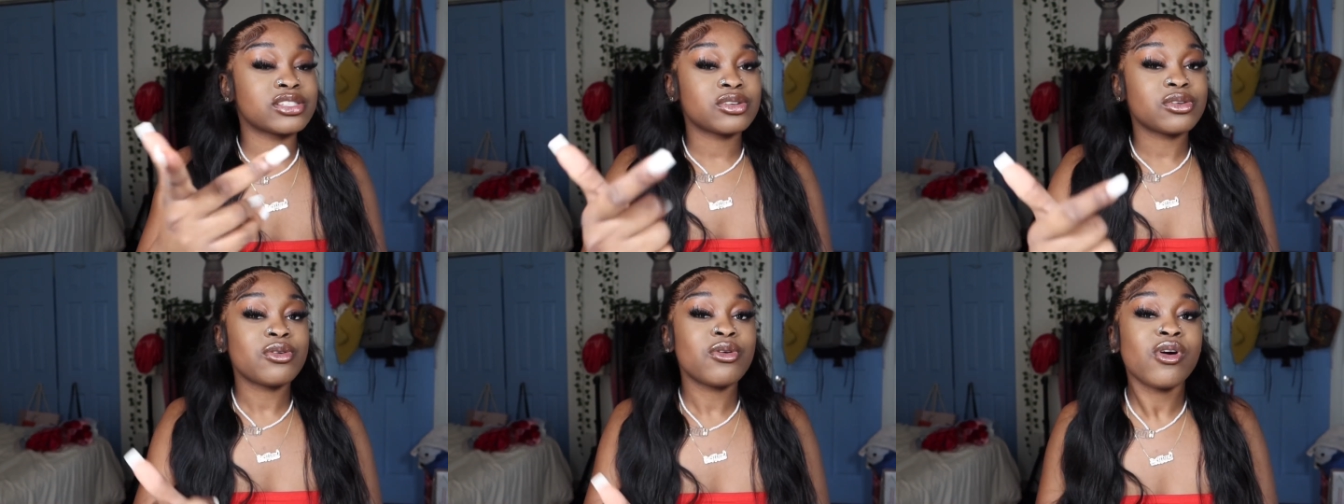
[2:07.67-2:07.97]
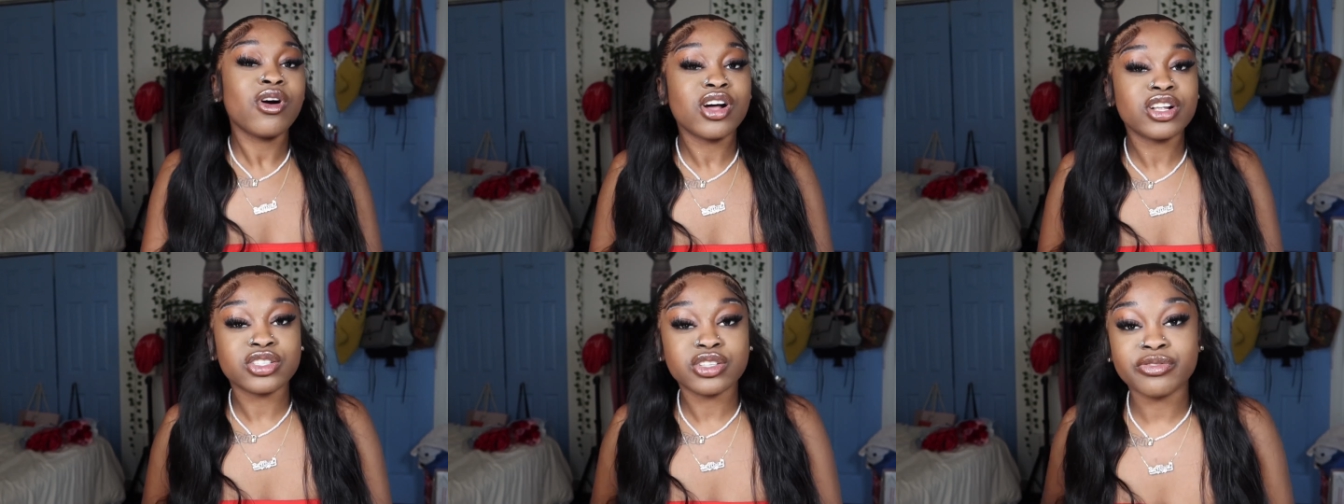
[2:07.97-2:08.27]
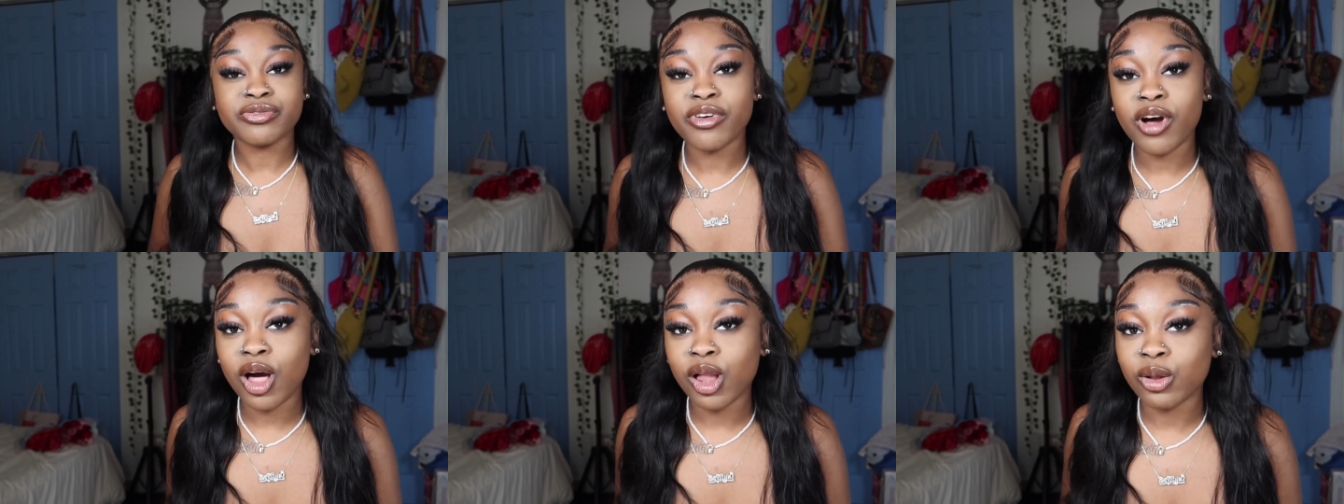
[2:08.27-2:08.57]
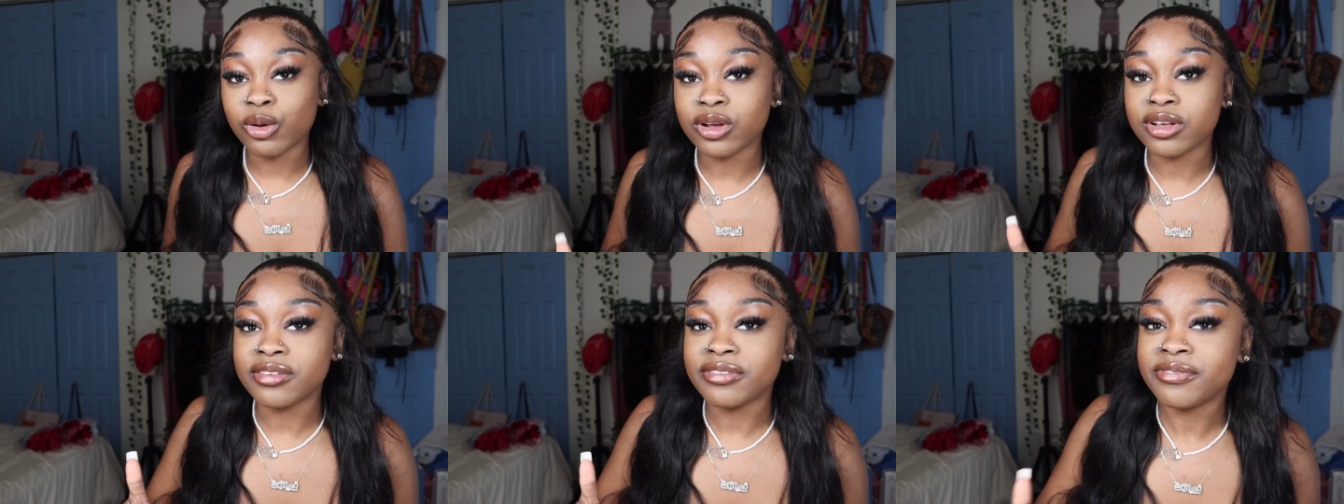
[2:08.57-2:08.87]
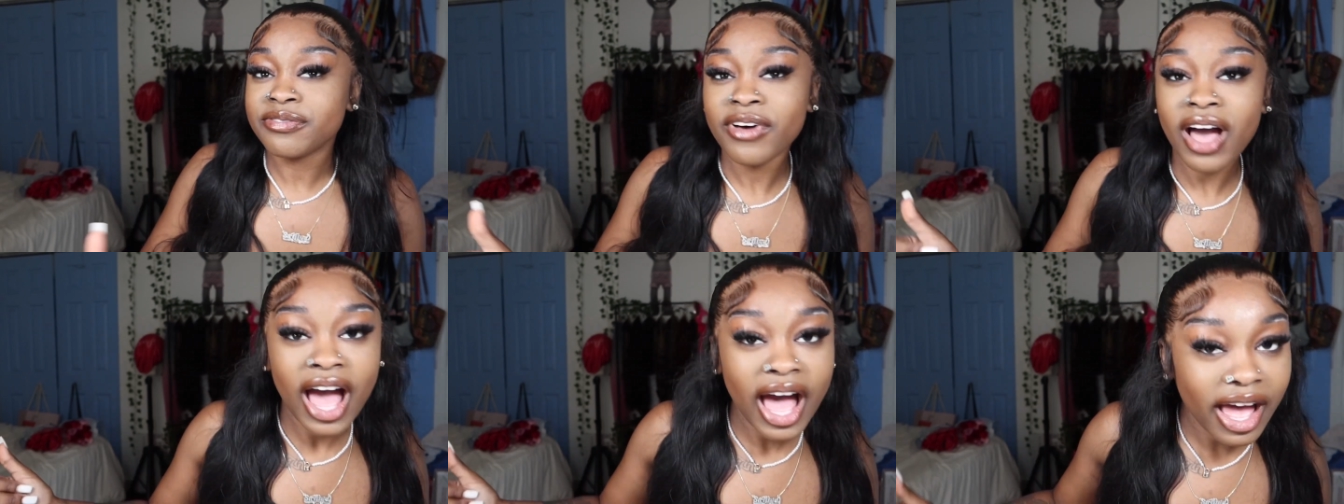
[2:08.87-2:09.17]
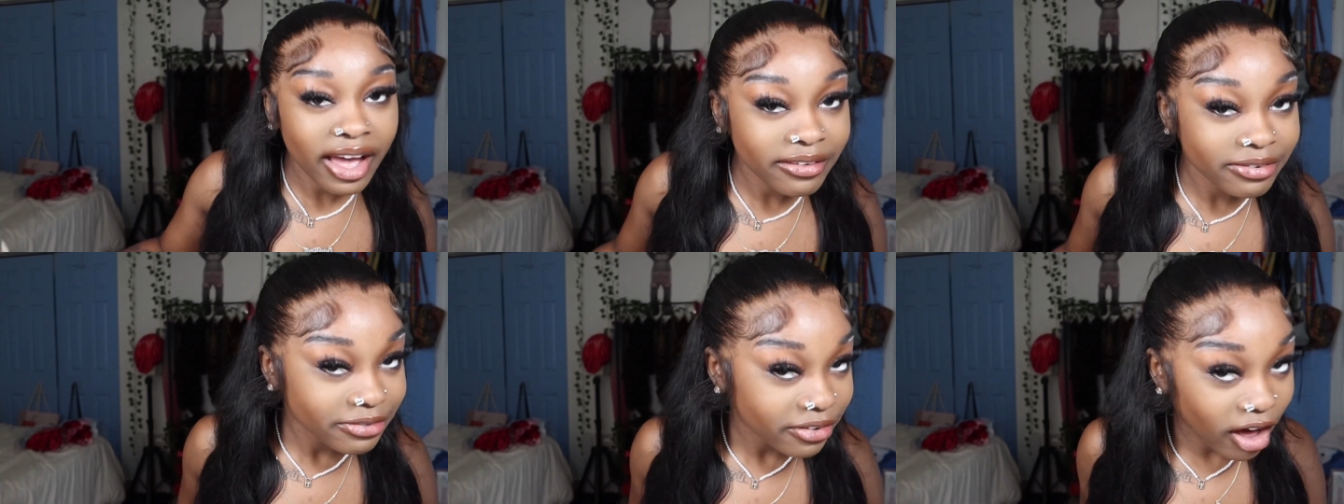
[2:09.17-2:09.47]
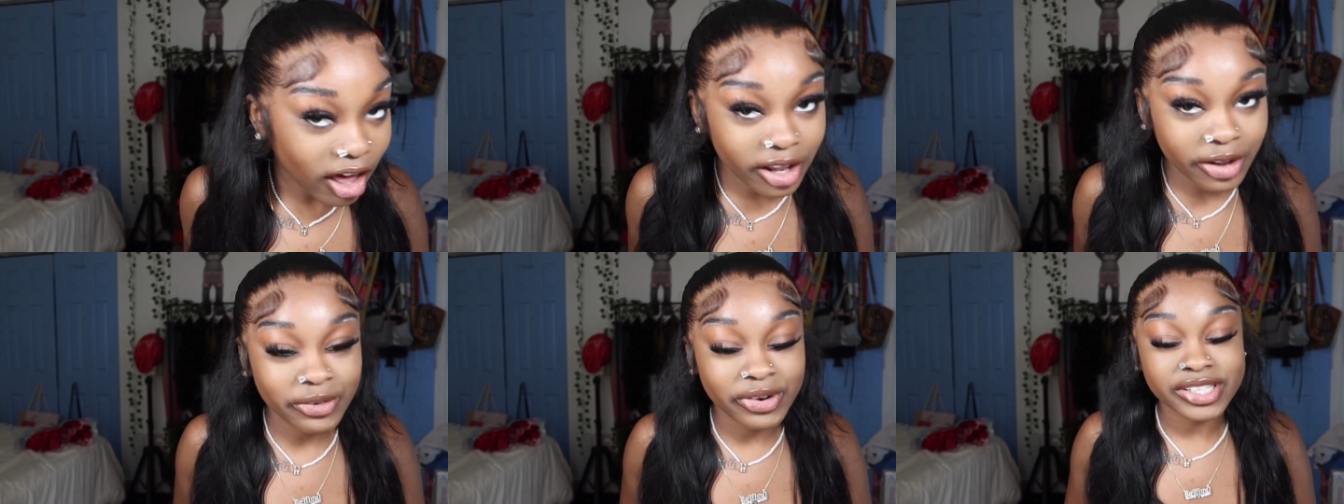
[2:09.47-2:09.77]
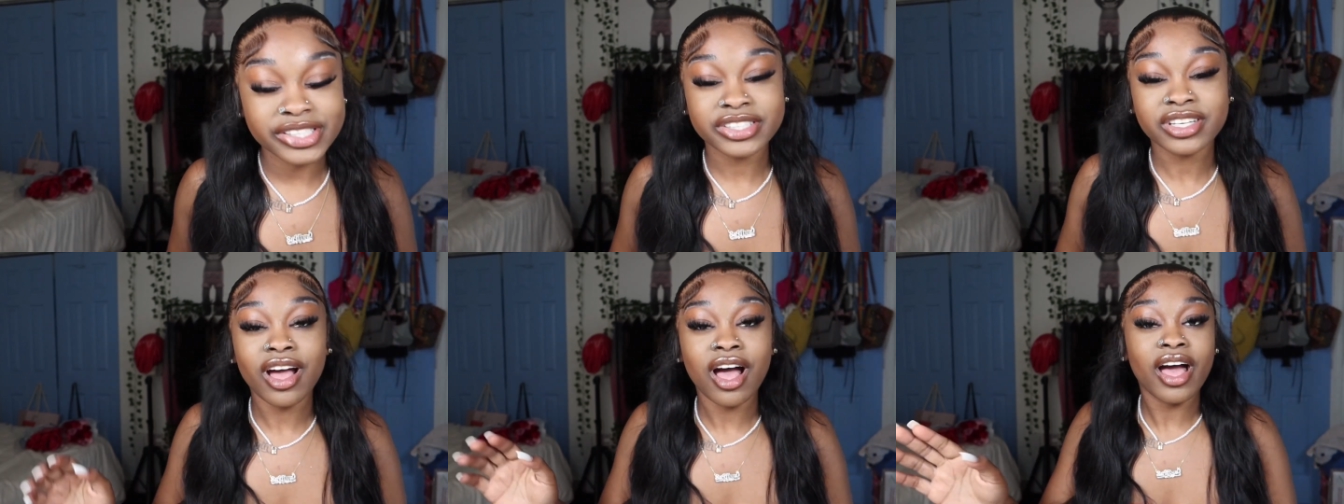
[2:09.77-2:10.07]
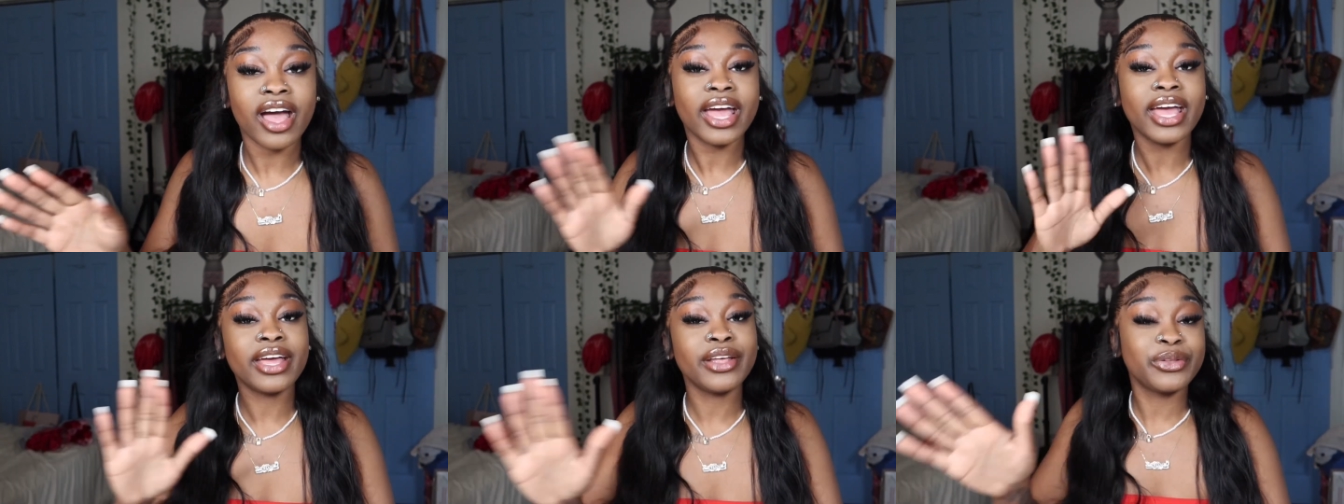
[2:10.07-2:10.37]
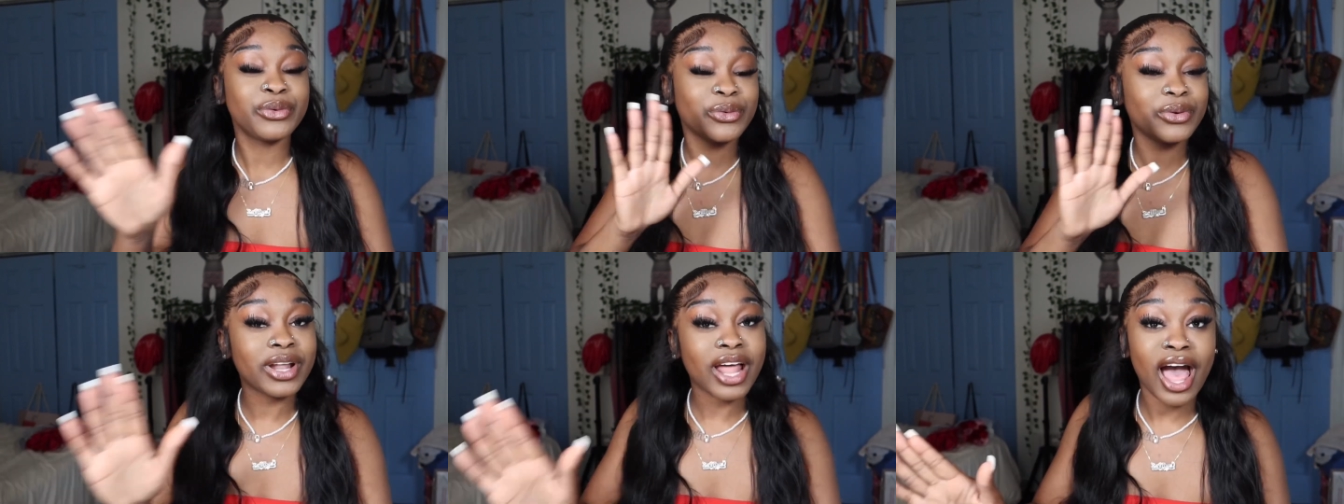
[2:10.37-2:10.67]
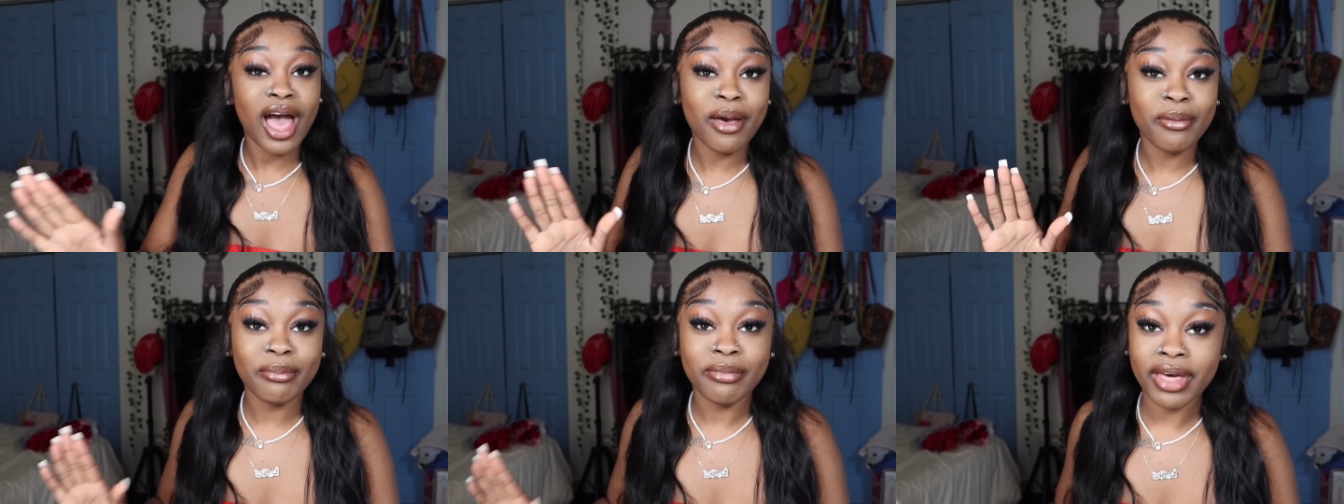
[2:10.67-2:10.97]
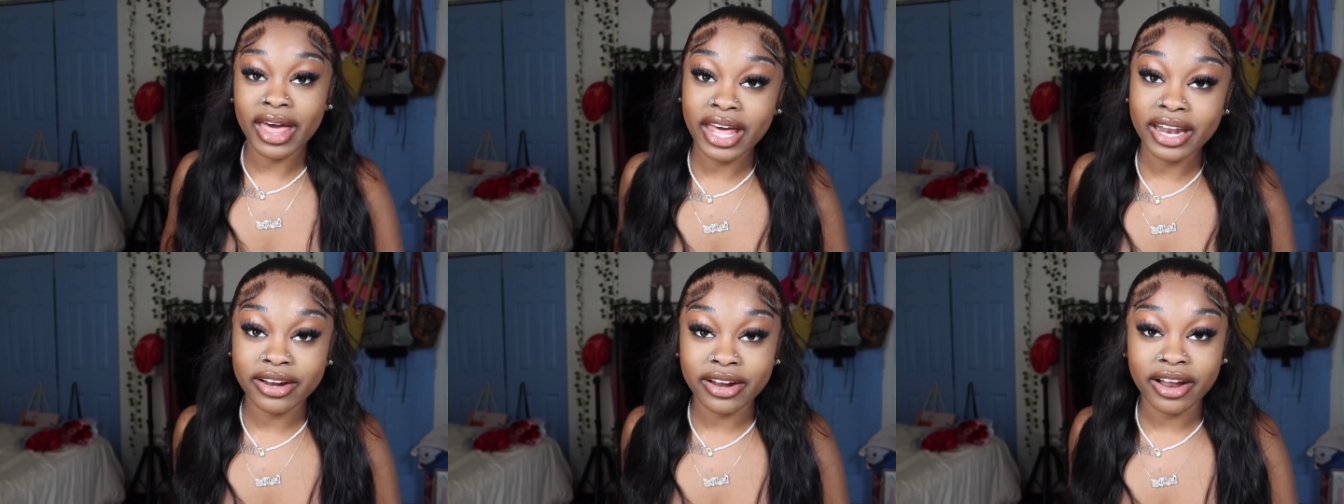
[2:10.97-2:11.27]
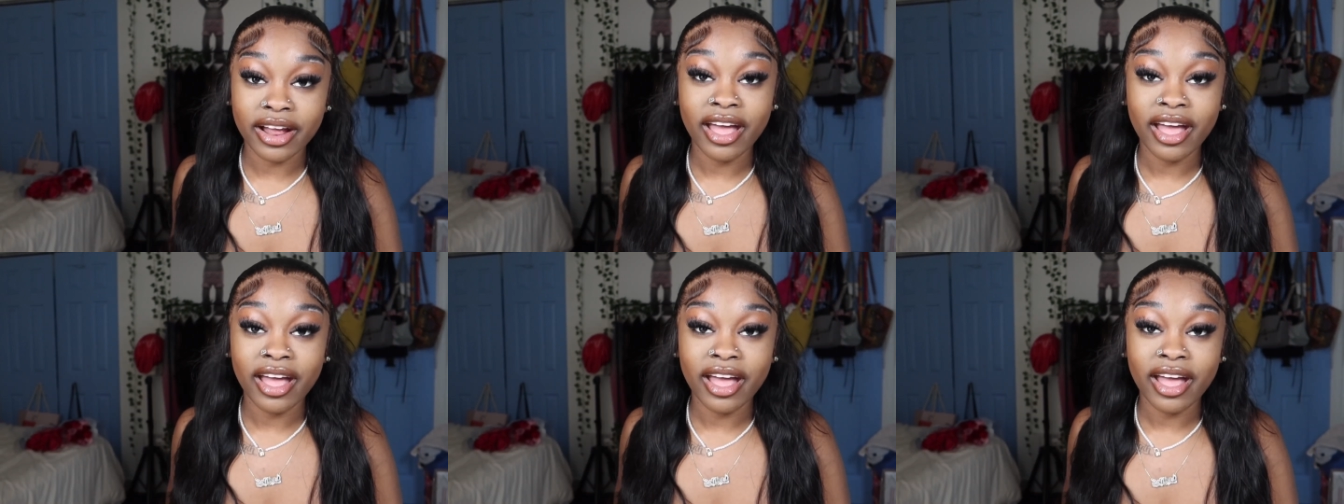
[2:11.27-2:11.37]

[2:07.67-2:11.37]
200 followers, 5 followers, y'all, it do not matter.